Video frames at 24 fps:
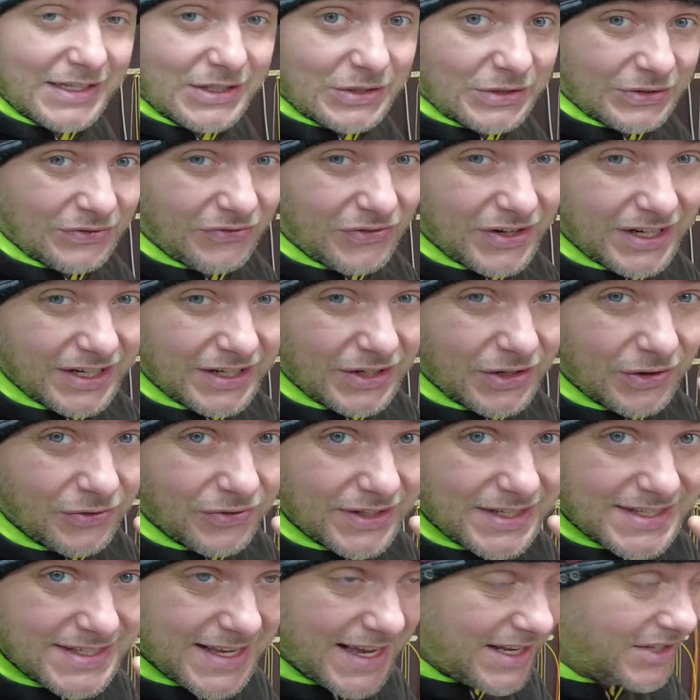don't really know
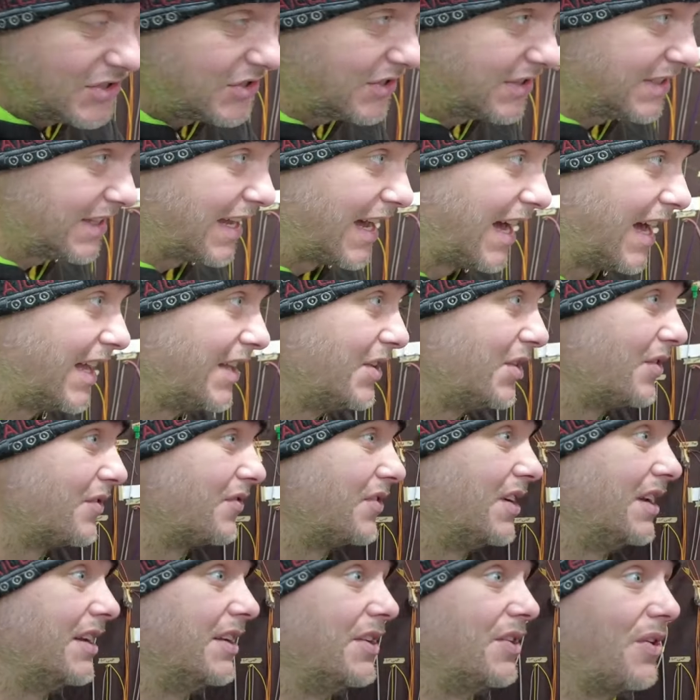this engine, I don't
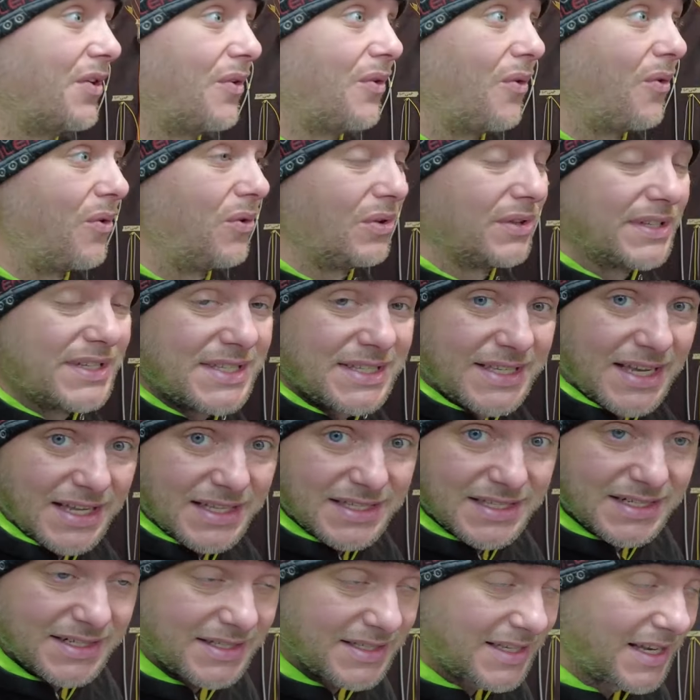really know all the
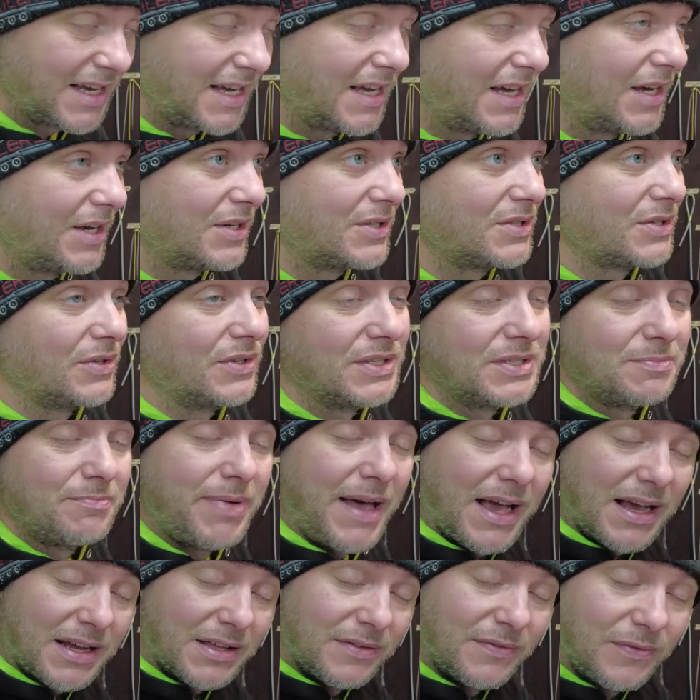sensors, so it's
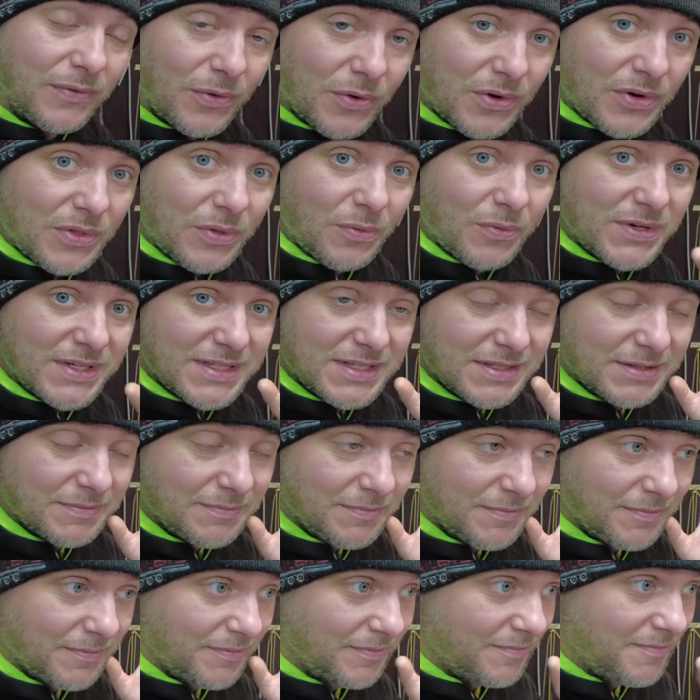back and forth with
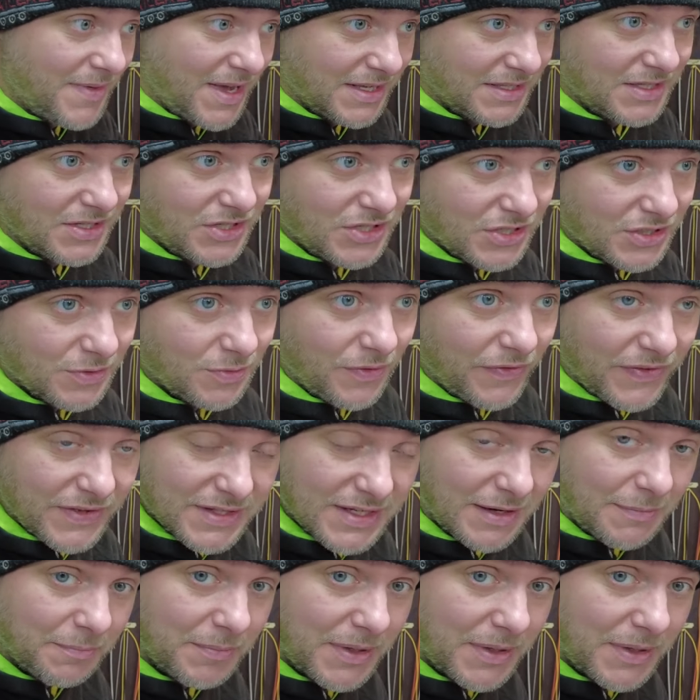messages with some